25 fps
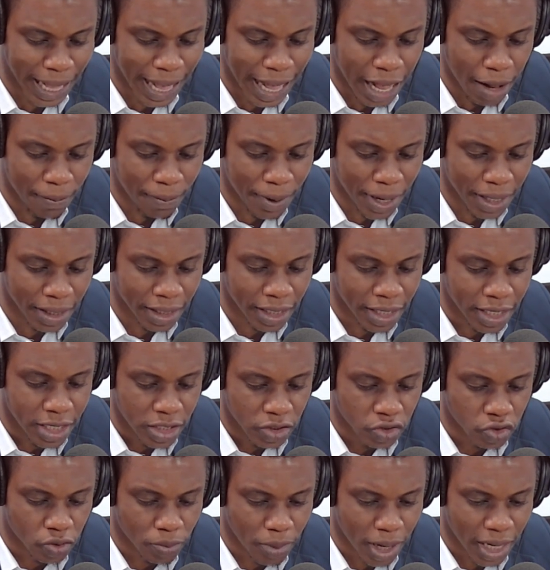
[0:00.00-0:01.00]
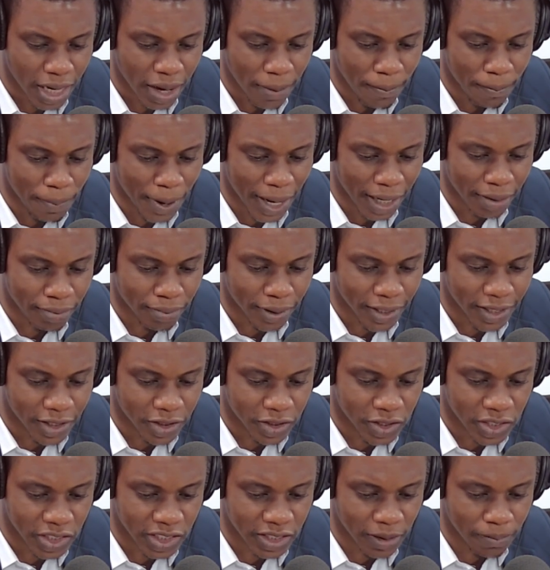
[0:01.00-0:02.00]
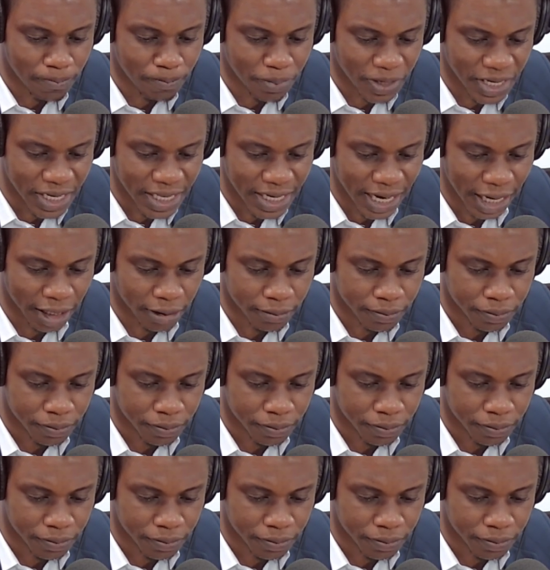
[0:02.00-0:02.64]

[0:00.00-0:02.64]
Alban Sumana Bagbin, to subpoena